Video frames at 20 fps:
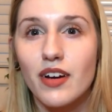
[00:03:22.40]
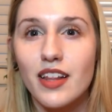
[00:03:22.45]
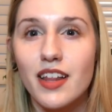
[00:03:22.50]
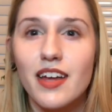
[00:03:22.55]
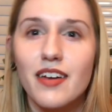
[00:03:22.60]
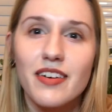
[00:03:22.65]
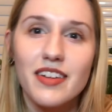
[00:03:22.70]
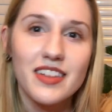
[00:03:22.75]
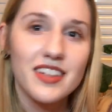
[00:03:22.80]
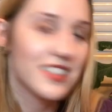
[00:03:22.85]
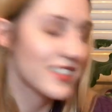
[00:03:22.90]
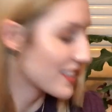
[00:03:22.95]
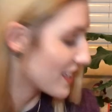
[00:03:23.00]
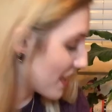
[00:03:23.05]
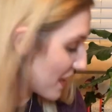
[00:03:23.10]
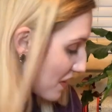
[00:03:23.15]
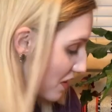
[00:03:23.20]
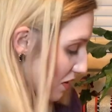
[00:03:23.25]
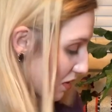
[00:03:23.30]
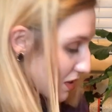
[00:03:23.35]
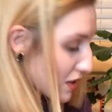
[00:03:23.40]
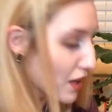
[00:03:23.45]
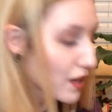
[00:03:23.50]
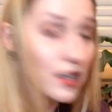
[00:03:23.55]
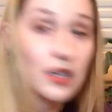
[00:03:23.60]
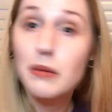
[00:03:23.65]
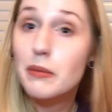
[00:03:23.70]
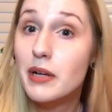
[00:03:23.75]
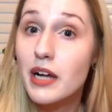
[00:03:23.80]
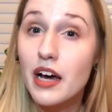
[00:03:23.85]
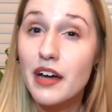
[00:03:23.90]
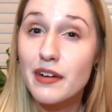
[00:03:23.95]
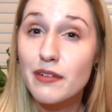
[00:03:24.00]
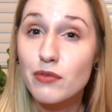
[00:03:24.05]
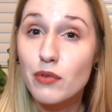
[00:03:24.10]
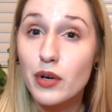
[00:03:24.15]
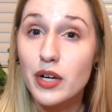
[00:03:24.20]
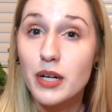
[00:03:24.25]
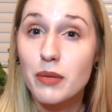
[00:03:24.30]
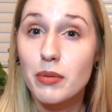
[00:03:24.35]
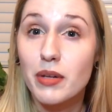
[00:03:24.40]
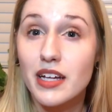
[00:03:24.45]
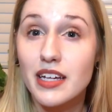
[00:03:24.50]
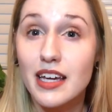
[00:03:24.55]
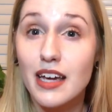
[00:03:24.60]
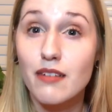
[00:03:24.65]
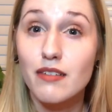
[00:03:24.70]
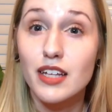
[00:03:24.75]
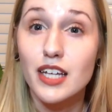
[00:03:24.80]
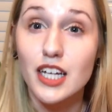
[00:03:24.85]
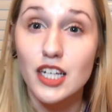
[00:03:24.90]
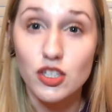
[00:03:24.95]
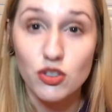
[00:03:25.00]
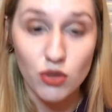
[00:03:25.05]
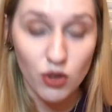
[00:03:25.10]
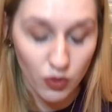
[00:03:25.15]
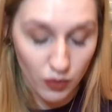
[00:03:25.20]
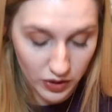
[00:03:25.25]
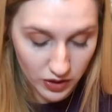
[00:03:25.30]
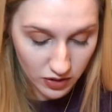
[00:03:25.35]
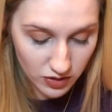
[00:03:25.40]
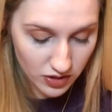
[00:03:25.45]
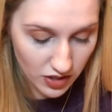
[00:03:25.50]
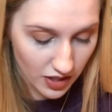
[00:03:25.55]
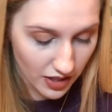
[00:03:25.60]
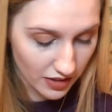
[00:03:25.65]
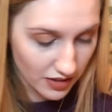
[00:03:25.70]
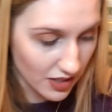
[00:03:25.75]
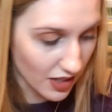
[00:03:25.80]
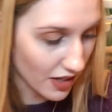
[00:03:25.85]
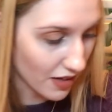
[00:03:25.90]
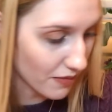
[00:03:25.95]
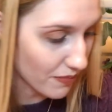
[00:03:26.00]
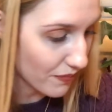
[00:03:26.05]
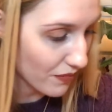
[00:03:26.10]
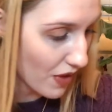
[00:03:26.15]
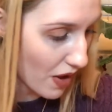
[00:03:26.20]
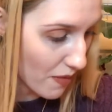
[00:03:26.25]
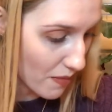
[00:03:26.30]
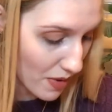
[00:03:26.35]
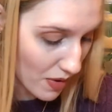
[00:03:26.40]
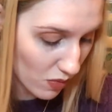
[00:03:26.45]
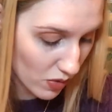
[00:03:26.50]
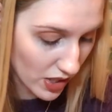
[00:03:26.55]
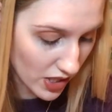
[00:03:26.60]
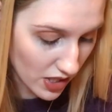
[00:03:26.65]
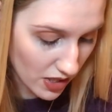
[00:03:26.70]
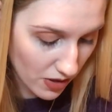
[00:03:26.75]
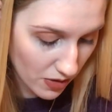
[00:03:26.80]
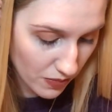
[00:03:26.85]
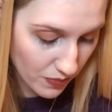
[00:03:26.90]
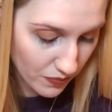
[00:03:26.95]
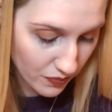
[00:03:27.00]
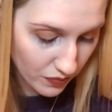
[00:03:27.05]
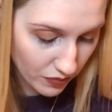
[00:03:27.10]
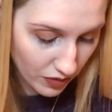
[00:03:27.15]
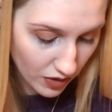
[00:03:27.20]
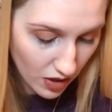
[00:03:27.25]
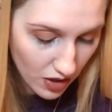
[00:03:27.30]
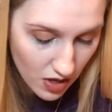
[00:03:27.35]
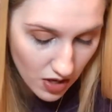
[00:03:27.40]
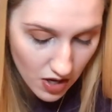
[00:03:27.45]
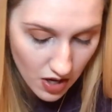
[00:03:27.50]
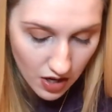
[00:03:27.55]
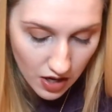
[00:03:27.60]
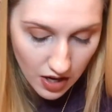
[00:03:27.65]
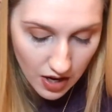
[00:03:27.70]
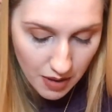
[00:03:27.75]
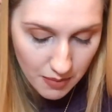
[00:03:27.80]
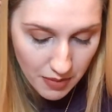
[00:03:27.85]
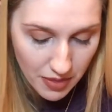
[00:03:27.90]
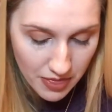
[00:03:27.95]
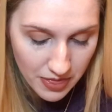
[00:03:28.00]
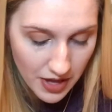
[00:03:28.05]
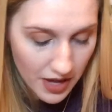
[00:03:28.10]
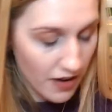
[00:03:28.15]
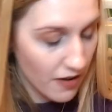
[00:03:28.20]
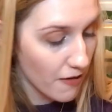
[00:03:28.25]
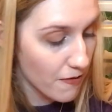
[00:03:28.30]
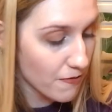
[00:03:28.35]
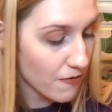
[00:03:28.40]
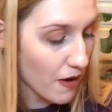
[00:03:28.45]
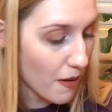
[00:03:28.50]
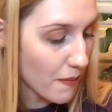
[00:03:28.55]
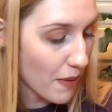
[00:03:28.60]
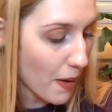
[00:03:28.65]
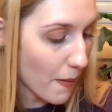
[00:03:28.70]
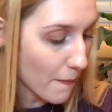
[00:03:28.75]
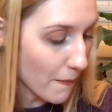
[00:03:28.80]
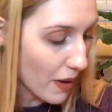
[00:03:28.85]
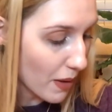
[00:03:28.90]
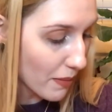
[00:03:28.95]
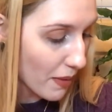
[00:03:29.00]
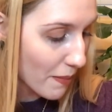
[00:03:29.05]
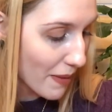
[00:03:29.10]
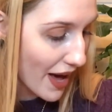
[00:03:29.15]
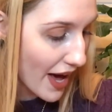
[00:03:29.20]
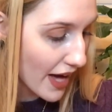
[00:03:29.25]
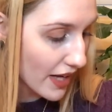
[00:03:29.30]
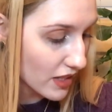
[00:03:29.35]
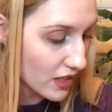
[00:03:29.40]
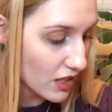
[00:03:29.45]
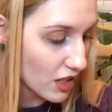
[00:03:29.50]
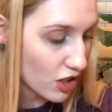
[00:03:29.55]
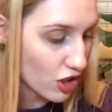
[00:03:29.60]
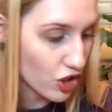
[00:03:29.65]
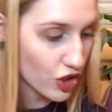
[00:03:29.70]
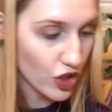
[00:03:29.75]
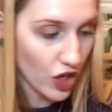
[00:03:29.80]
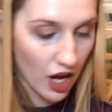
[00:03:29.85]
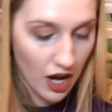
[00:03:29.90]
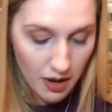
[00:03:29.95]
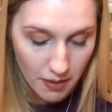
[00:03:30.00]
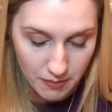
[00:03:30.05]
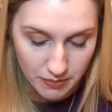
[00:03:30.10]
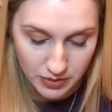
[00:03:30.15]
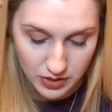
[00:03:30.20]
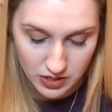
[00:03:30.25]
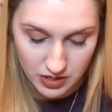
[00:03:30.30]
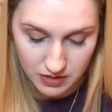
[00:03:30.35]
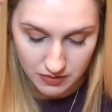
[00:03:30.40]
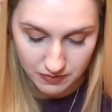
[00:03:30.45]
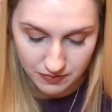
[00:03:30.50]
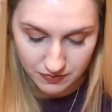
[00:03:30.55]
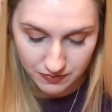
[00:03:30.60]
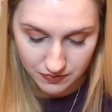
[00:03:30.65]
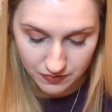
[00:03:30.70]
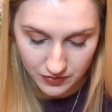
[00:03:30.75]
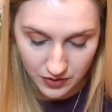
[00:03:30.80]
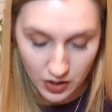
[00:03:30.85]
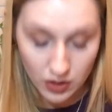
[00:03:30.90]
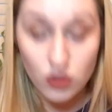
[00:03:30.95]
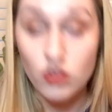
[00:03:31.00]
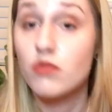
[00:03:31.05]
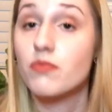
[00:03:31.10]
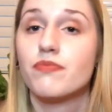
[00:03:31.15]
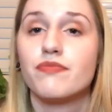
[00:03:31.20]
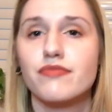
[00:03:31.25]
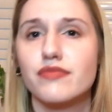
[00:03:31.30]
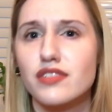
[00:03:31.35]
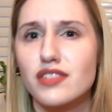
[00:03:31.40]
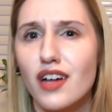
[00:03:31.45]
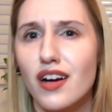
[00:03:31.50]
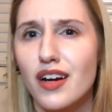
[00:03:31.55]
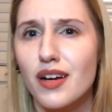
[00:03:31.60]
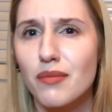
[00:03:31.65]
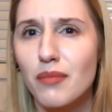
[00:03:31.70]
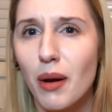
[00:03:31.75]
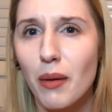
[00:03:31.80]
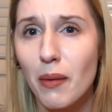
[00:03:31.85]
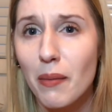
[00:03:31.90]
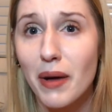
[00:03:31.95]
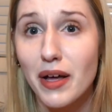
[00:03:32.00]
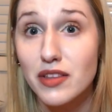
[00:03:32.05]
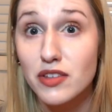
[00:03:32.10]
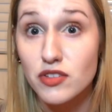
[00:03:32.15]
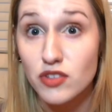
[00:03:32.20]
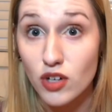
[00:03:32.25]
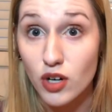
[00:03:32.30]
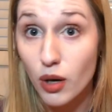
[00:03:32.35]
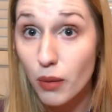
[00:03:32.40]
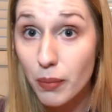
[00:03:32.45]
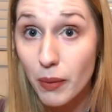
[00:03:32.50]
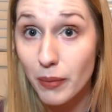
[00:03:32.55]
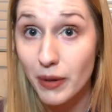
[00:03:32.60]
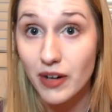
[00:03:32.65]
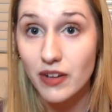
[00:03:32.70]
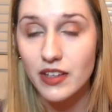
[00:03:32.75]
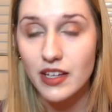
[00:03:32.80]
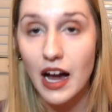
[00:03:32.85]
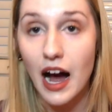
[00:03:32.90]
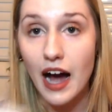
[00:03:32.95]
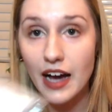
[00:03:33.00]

I live in the city, so it's a little bit unavoidable. I can't really control what goes on outside of my window. Um, then from Mama Bass Shops, oh, sorry, Mama Bath Soap, apparently